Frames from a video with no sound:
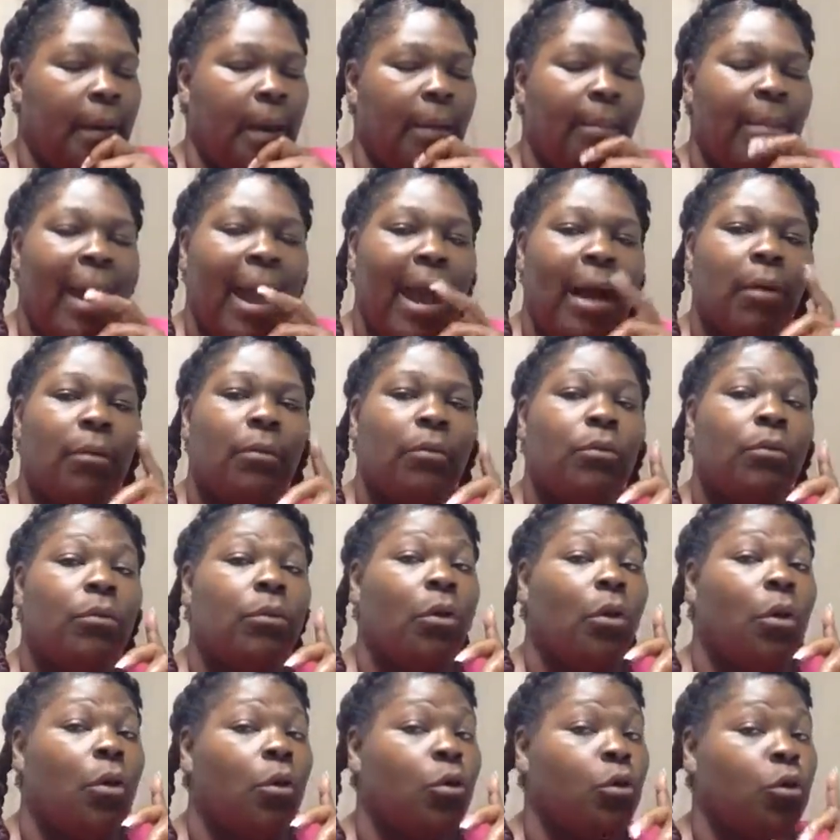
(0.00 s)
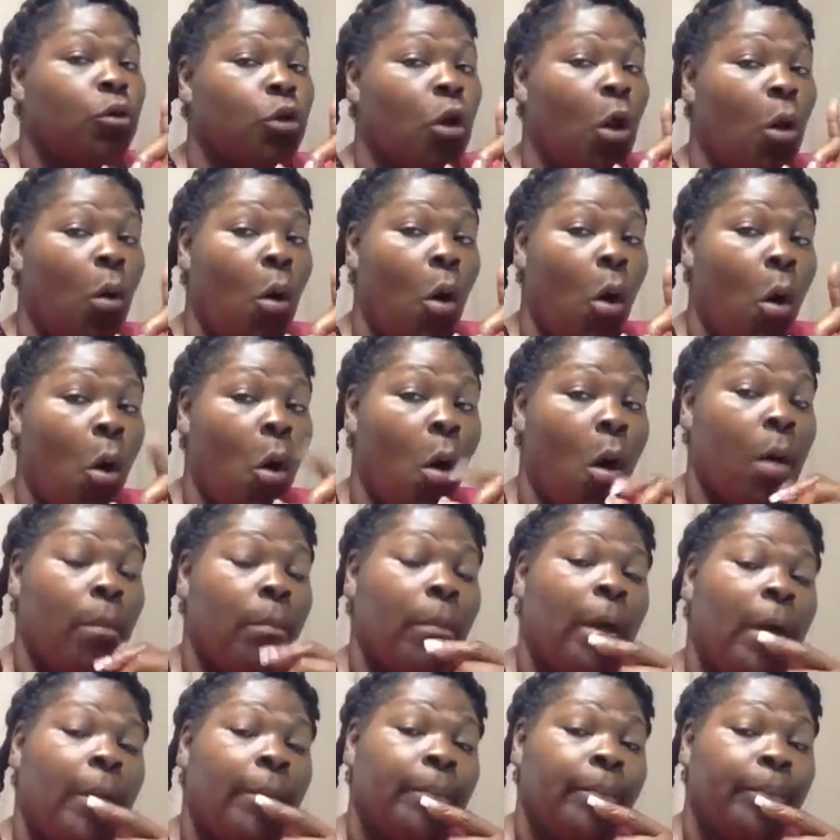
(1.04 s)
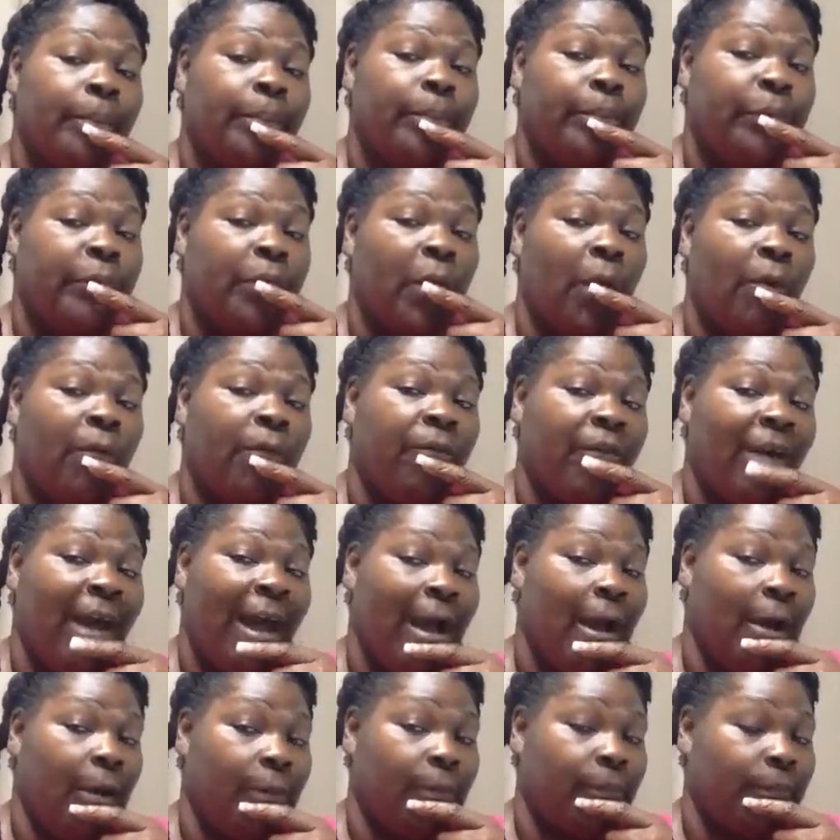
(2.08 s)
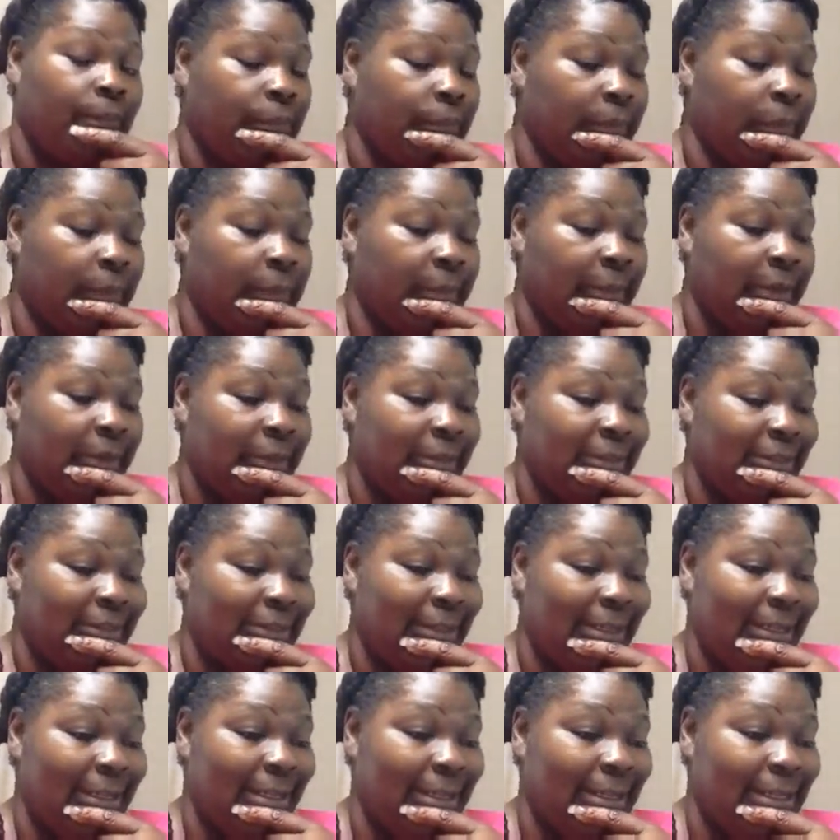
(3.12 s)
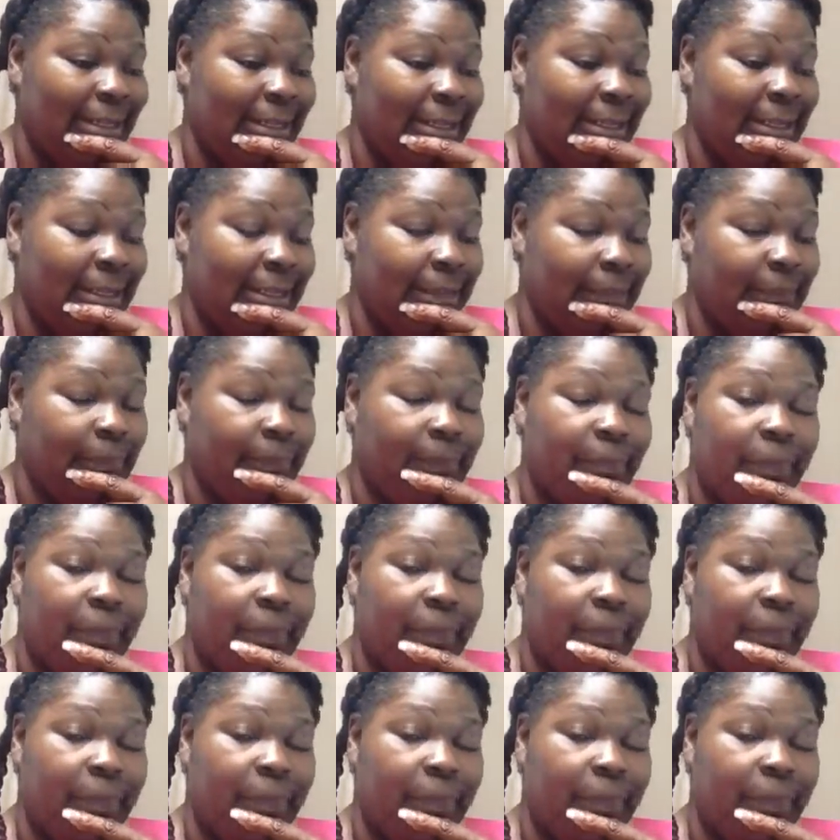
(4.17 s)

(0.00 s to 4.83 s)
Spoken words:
about no harm, no foul. I'm going to say that again.